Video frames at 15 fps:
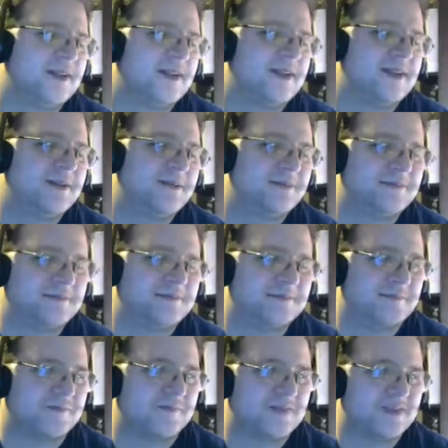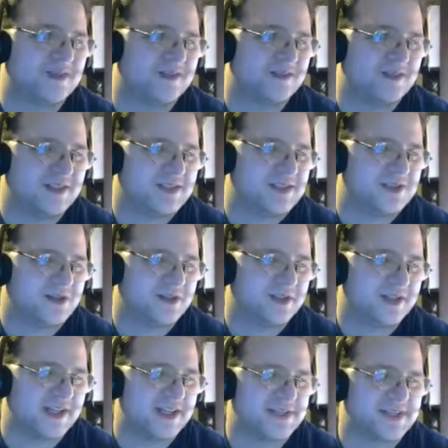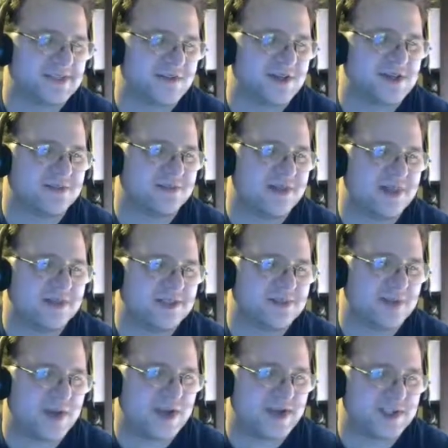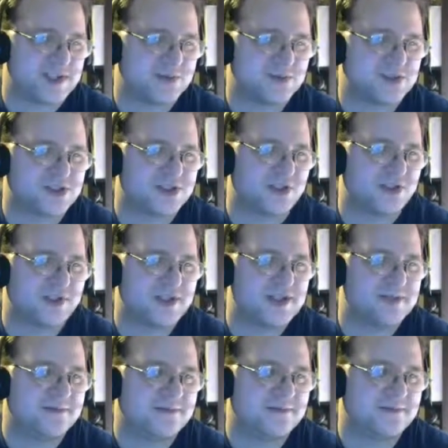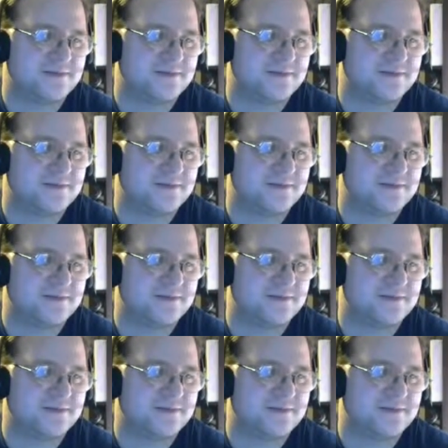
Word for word: Um, well, let's go over to Gad's Express and pick this package up slowly.